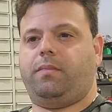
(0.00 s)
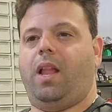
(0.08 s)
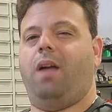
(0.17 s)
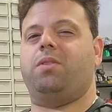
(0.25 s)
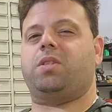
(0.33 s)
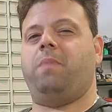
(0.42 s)

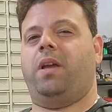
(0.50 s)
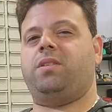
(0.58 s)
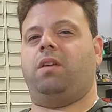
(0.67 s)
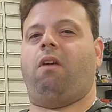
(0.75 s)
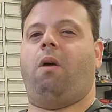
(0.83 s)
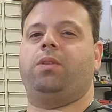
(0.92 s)
I was
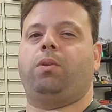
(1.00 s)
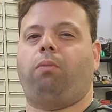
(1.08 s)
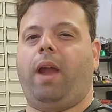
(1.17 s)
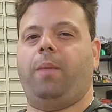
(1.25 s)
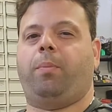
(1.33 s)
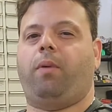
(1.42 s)
messing around with the
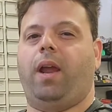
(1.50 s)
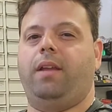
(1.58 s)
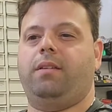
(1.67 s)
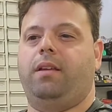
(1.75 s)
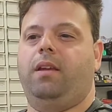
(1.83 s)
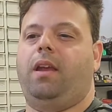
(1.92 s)
ramp
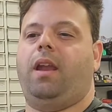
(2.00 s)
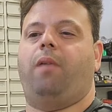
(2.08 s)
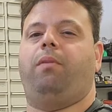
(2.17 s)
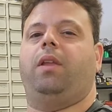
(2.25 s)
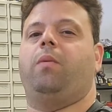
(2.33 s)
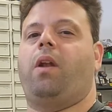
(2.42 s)
rate, and I
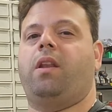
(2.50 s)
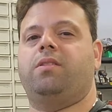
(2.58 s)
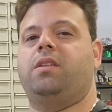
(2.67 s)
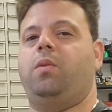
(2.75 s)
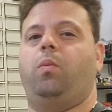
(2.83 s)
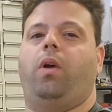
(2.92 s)
really wanted to
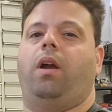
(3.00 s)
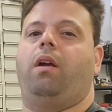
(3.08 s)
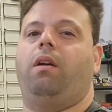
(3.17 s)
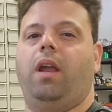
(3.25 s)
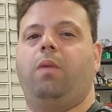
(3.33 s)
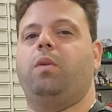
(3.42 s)
see
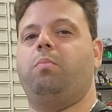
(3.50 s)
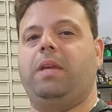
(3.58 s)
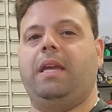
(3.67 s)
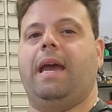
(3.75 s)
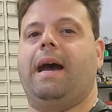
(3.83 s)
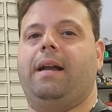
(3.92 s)
where it would
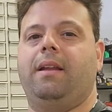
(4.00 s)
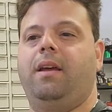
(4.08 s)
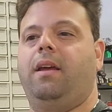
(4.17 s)
be at.